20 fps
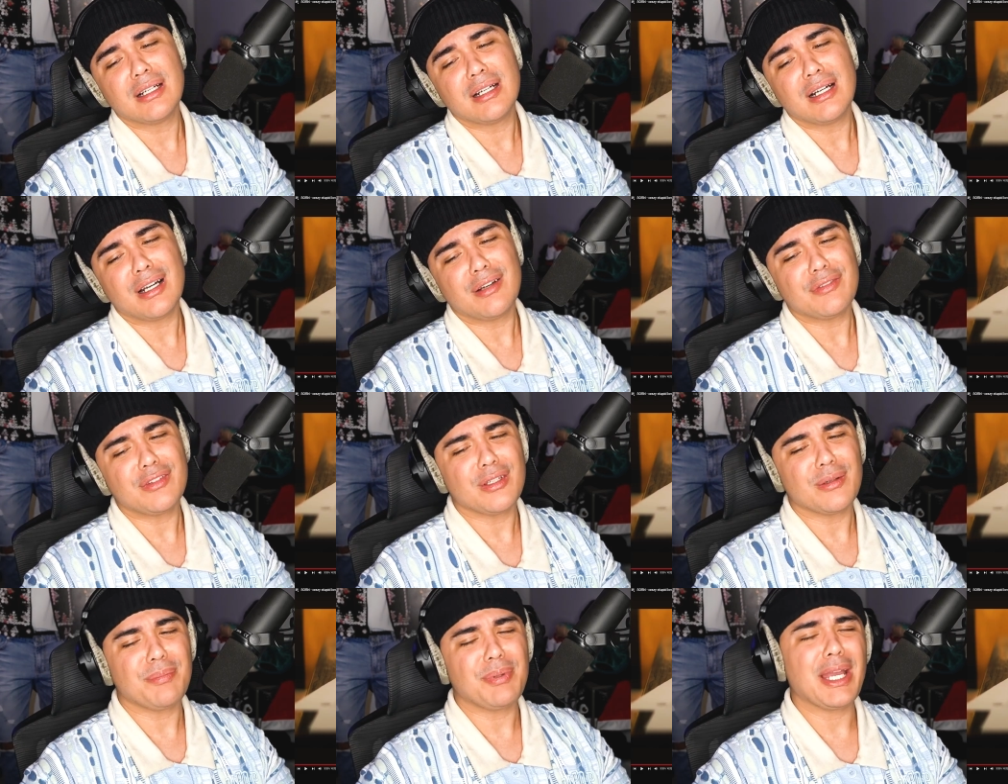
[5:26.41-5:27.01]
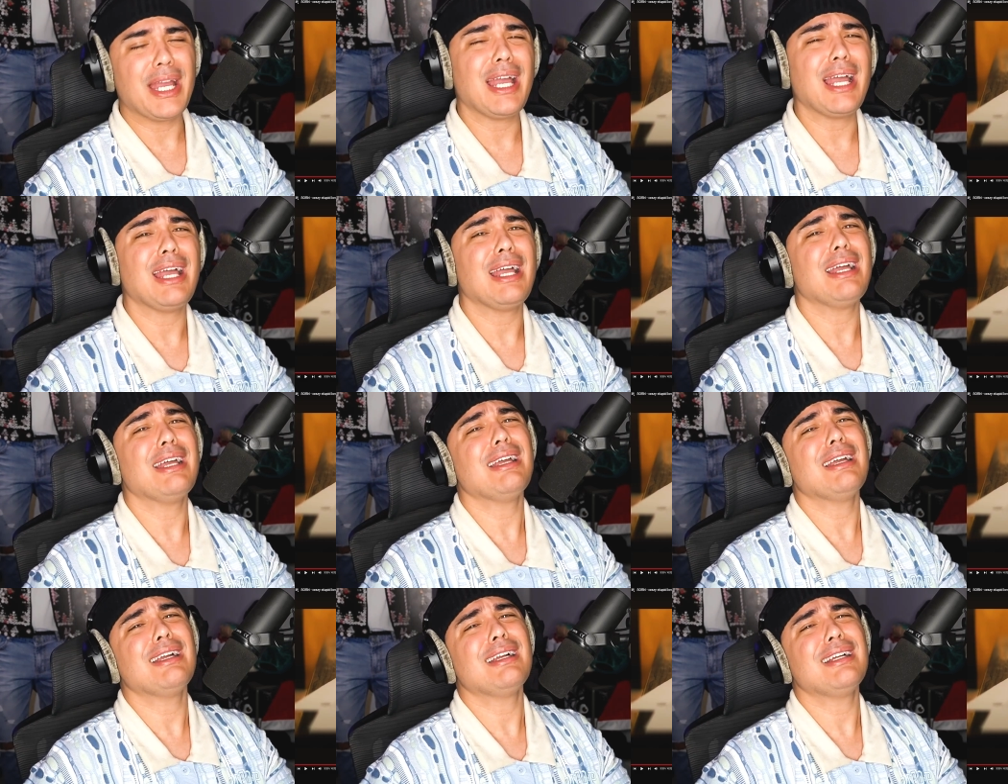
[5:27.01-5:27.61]
of their
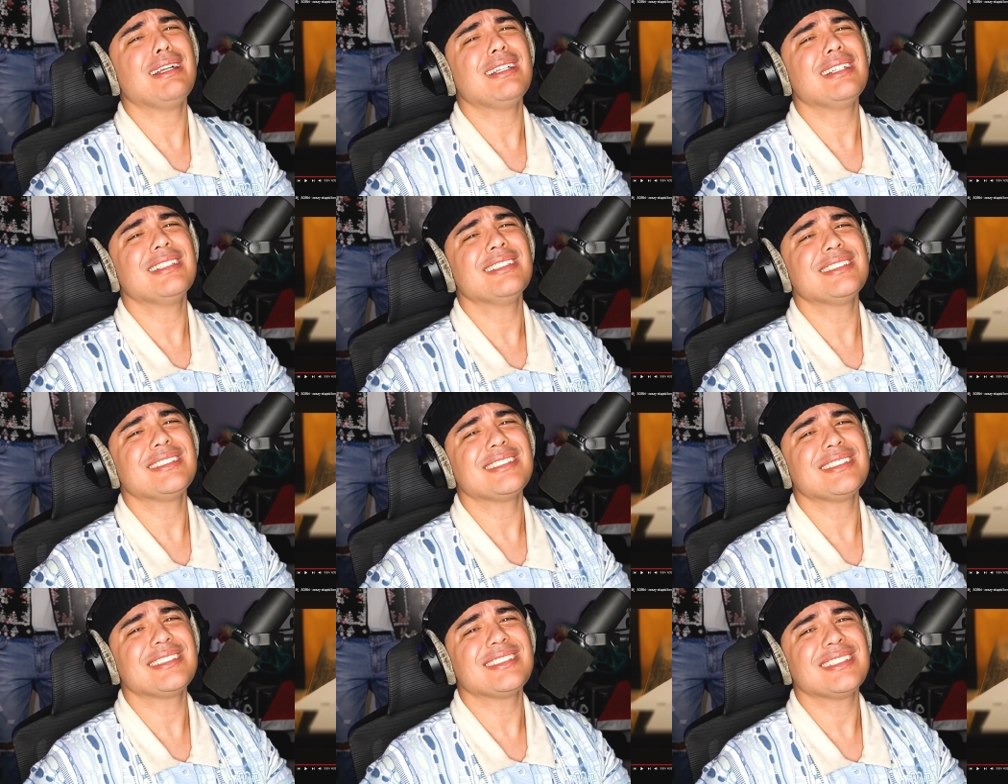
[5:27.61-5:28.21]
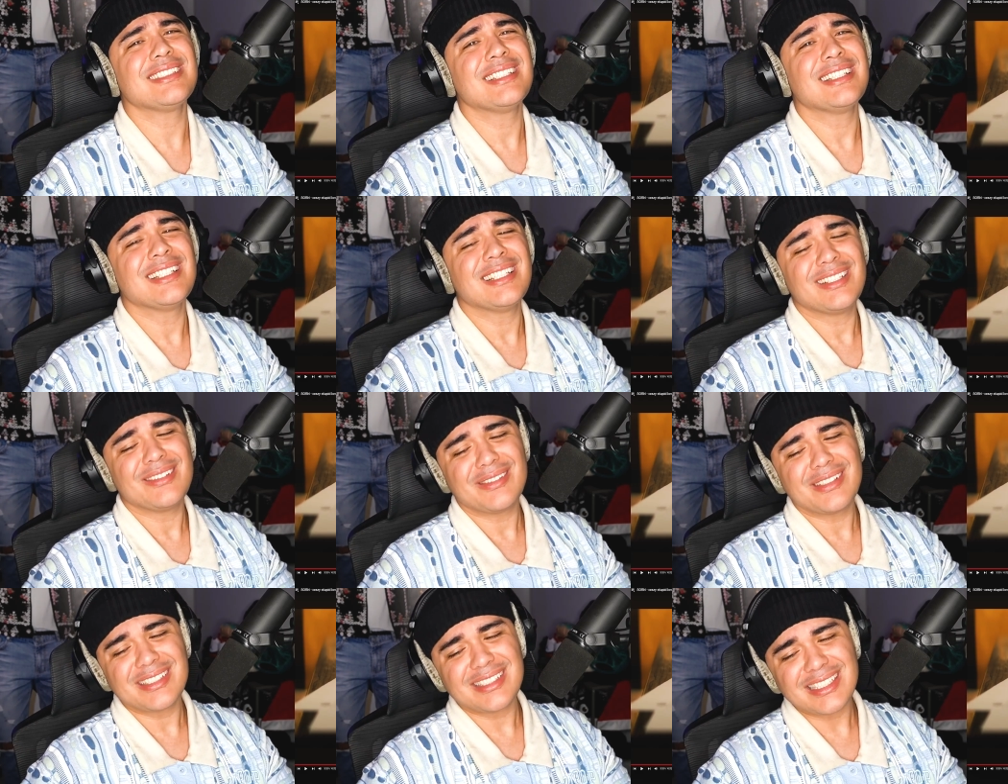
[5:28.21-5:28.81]
past
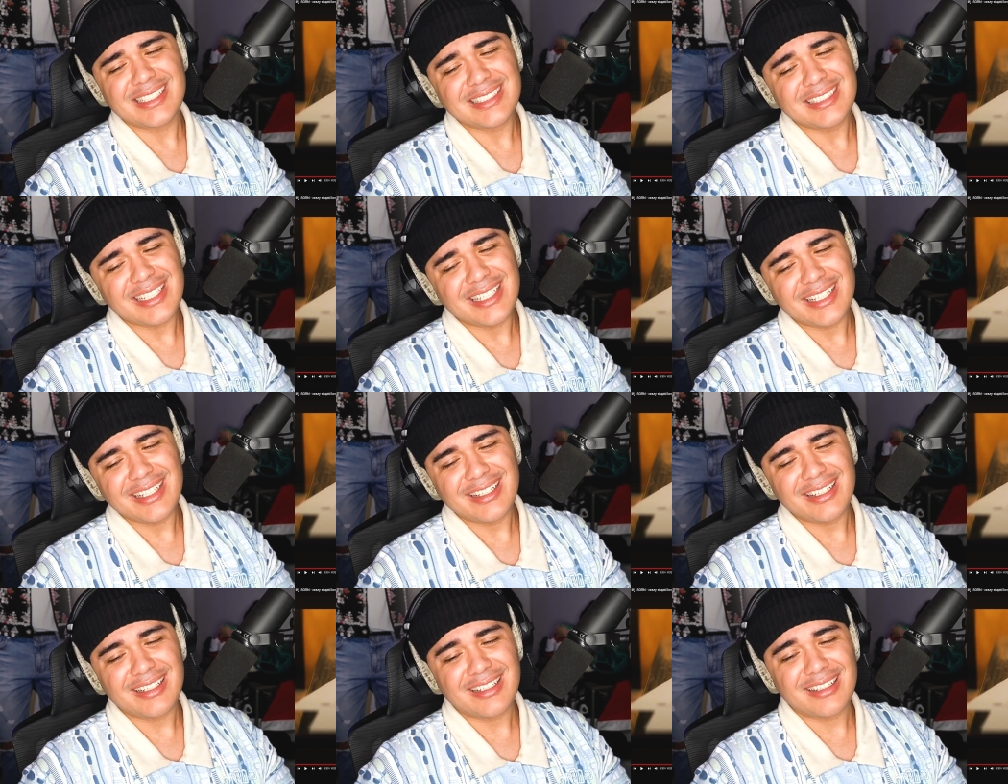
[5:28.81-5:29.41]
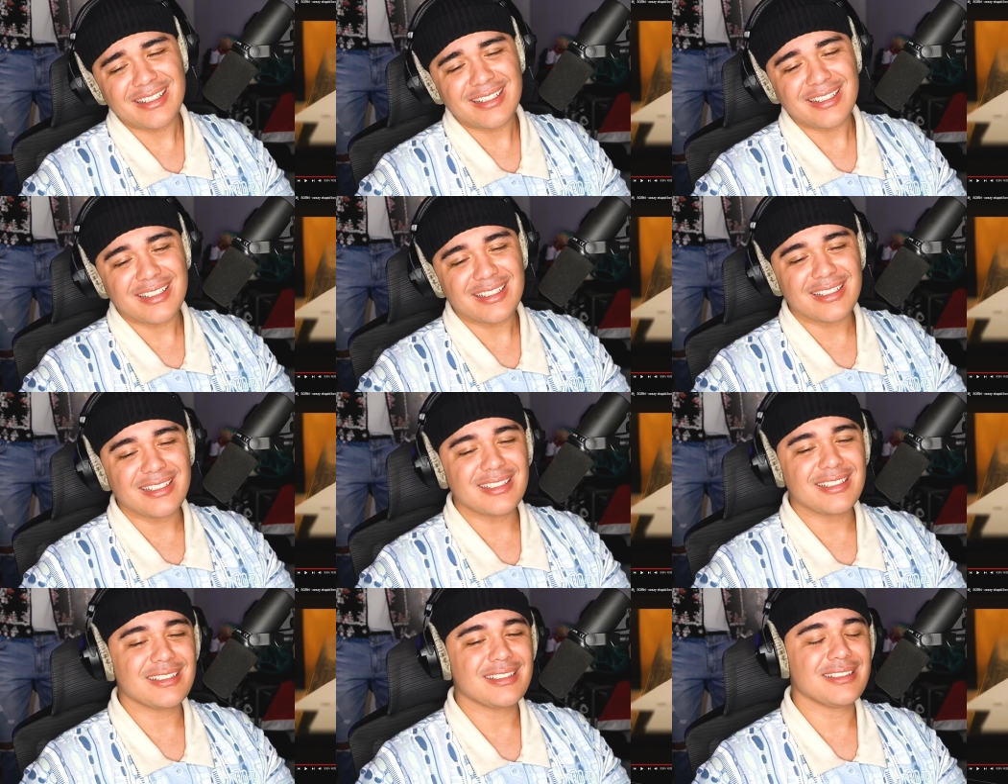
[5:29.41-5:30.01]
was in
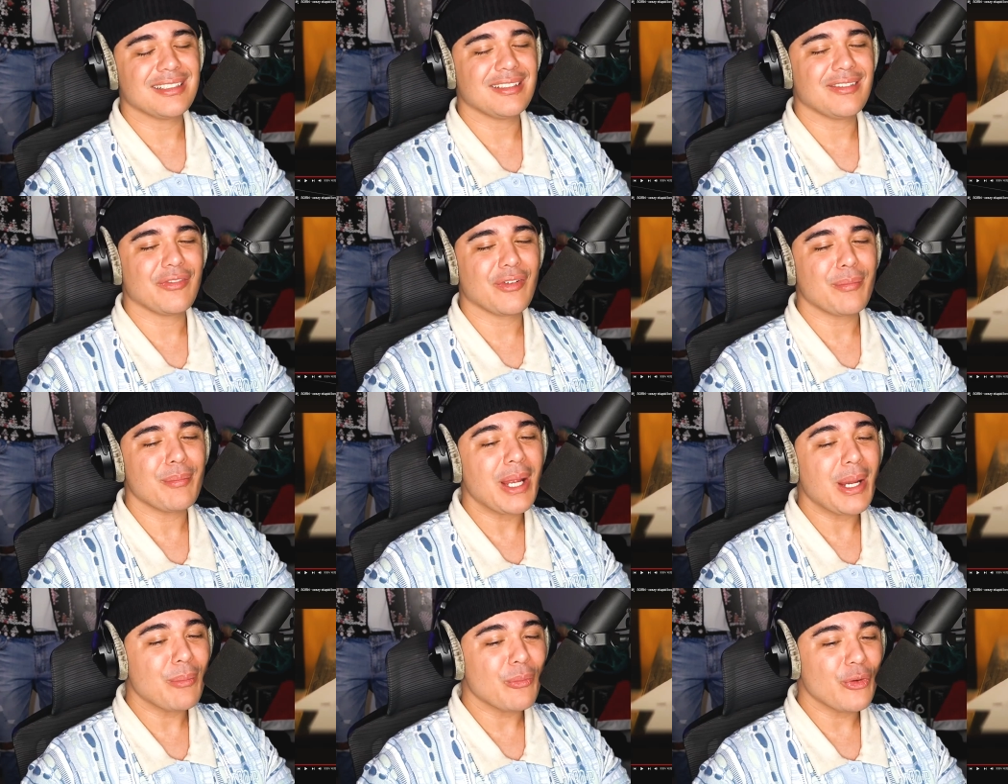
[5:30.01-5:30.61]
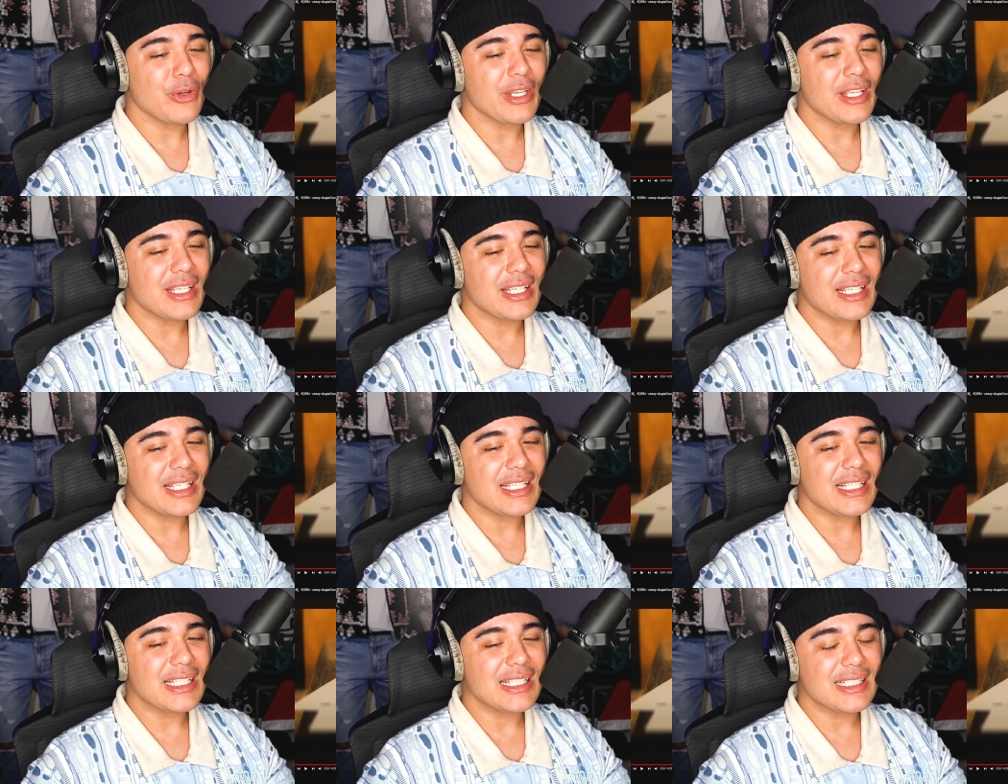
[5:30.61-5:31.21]
there for
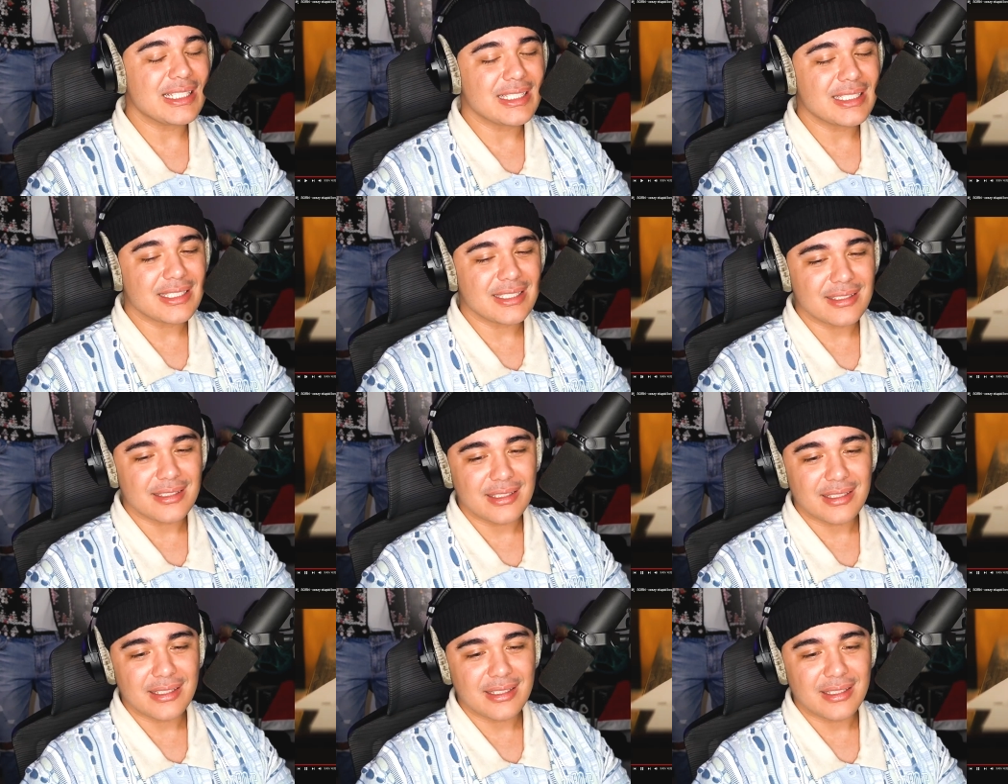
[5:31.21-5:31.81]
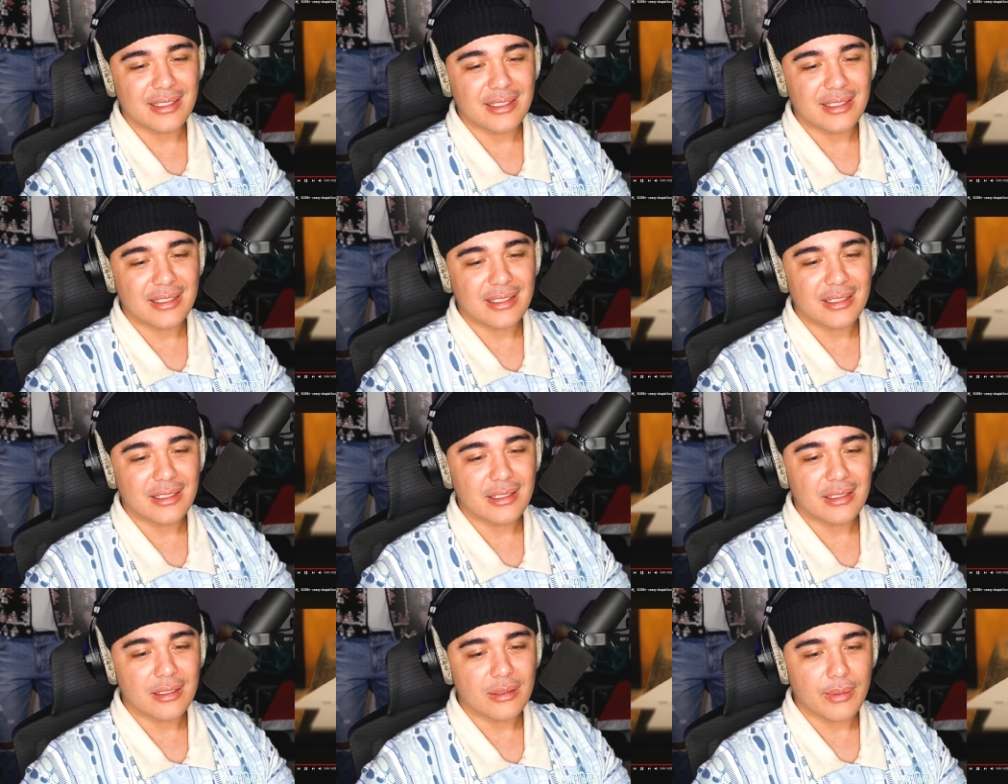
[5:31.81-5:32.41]
memories.
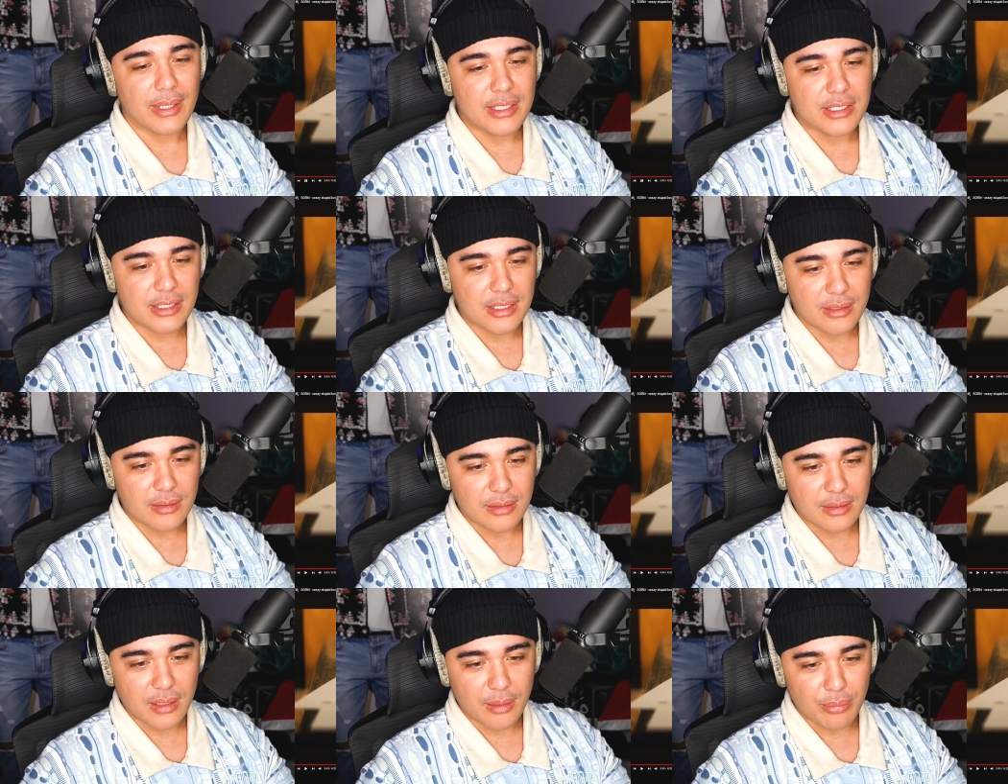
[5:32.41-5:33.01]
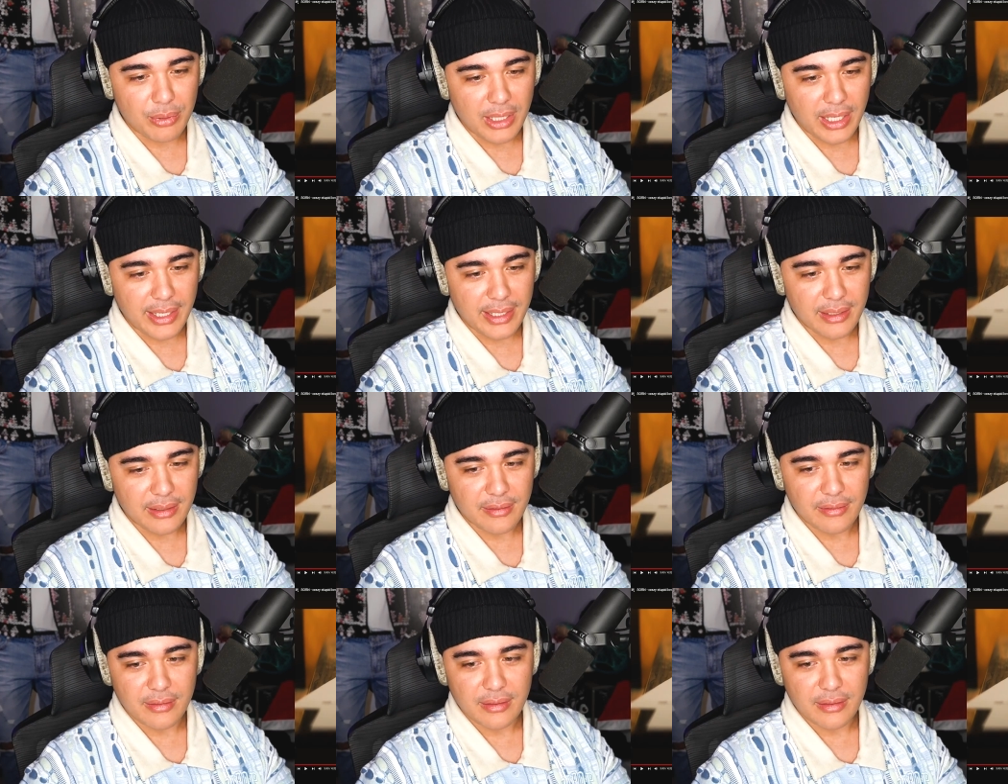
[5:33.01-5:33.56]
Wait, is she applying?